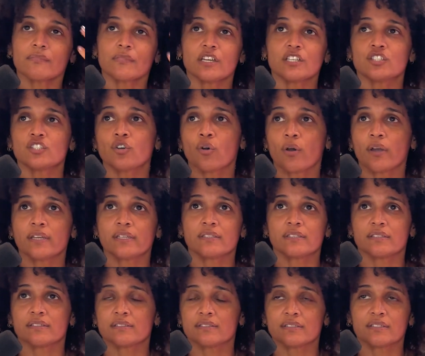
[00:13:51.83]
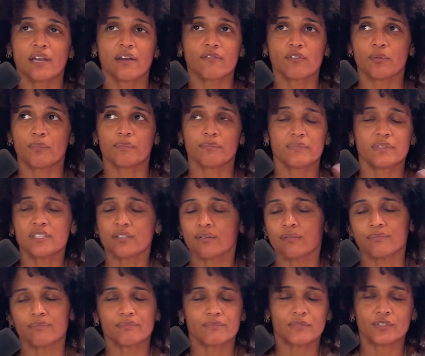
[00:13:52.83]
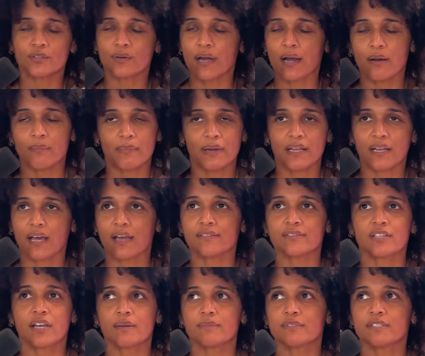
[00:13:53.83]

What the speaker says: joined several, throughout my lifetime,